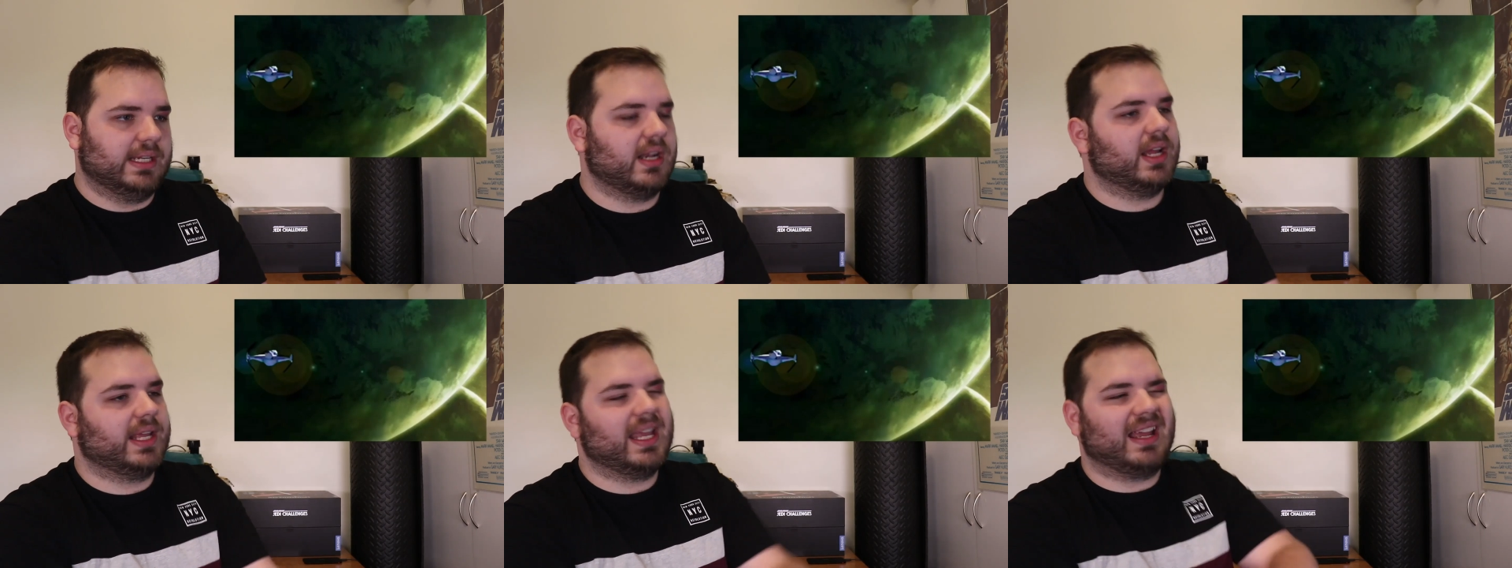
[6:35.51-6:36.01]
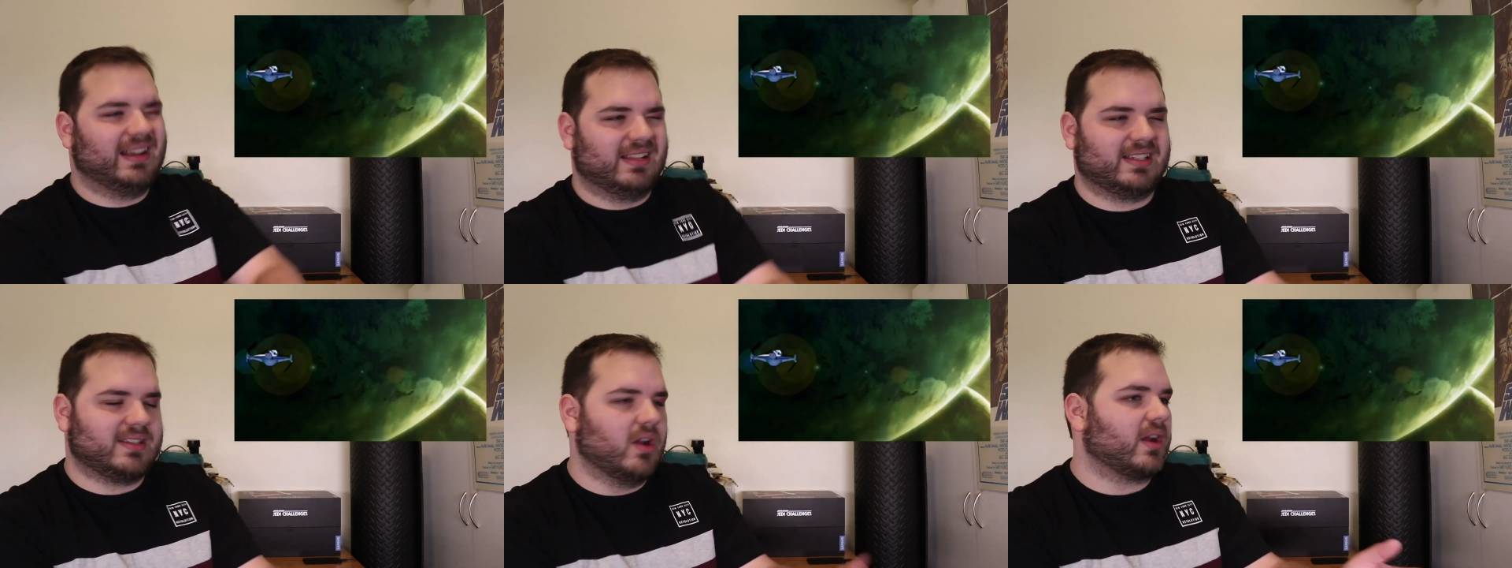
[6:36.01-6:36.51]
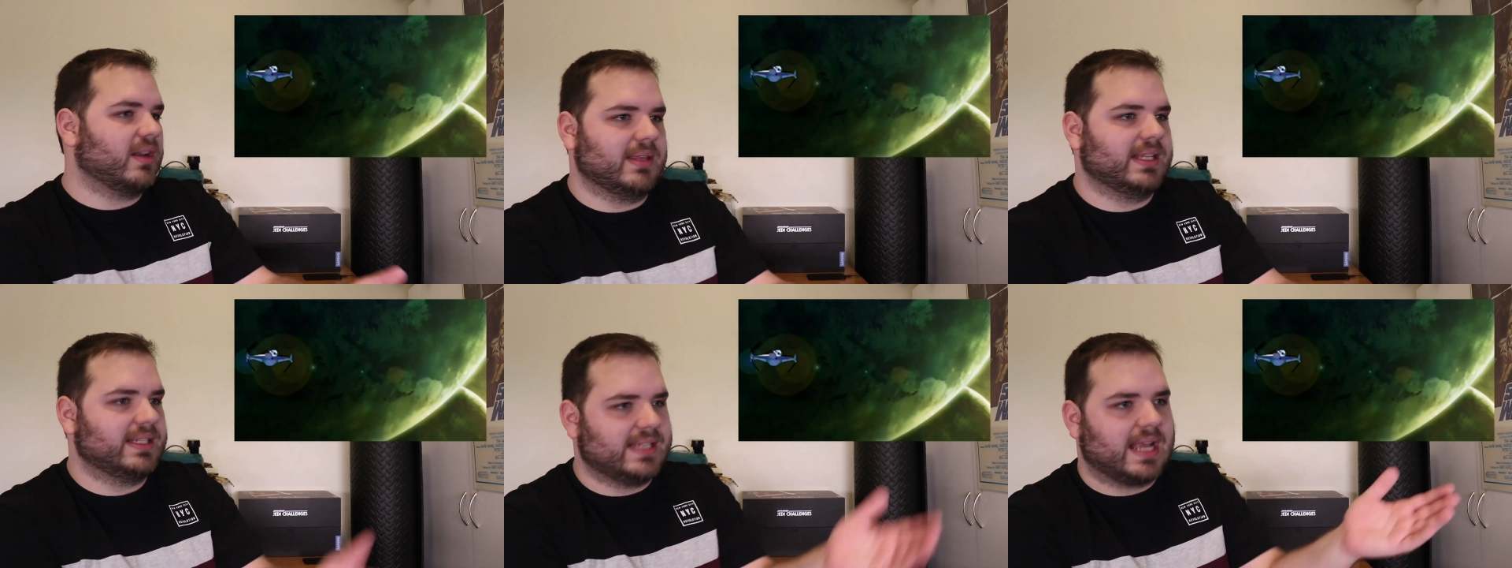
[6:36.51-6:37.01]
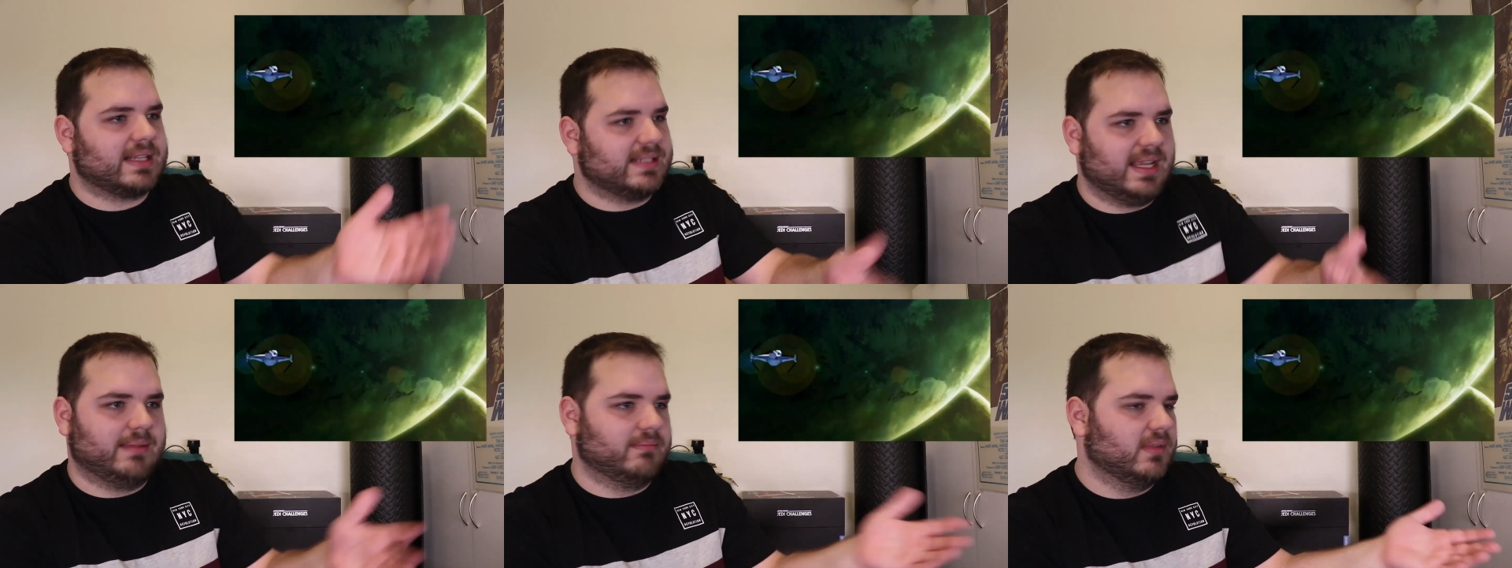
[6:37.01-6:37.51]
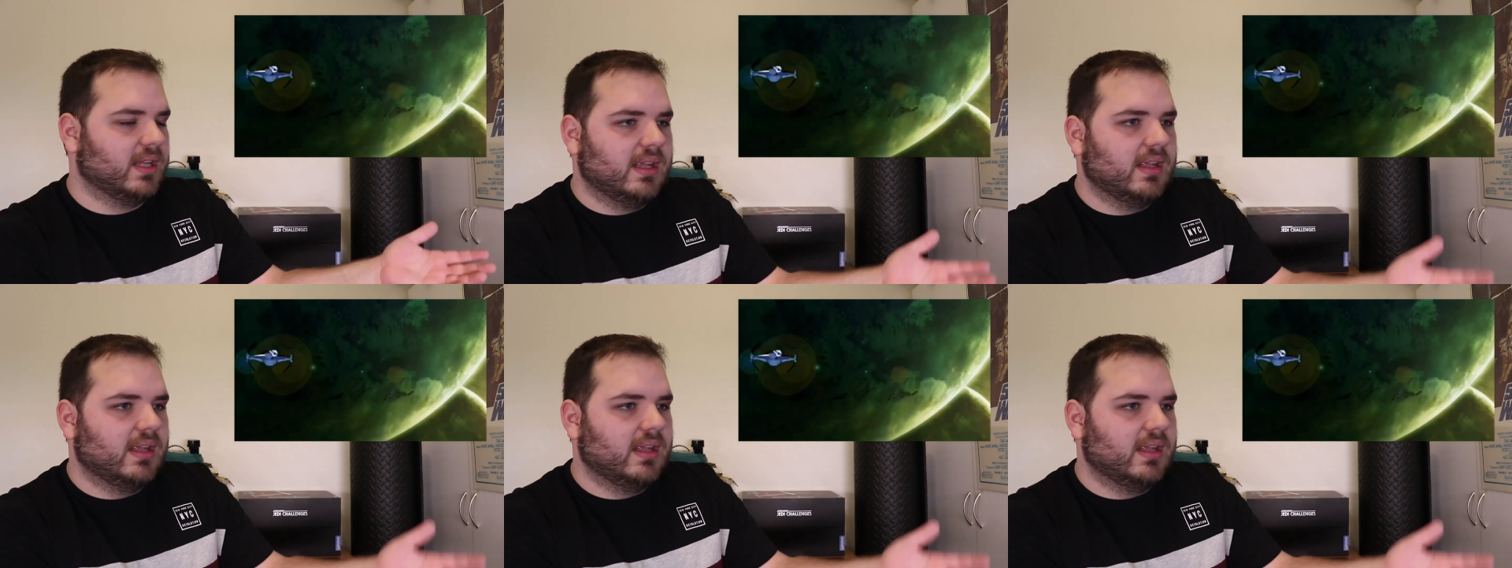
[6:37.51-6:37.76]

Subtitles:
And I get it, it's not going to be the exact same